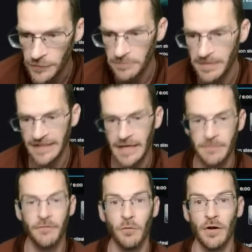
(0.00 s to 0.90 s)
You can pick it
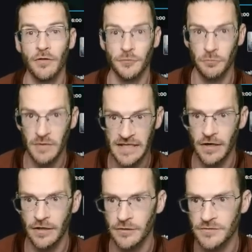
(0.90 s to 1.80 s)
up for
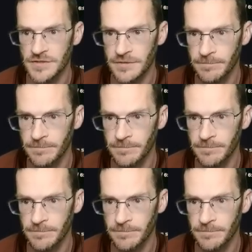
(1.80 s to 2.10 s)
$3.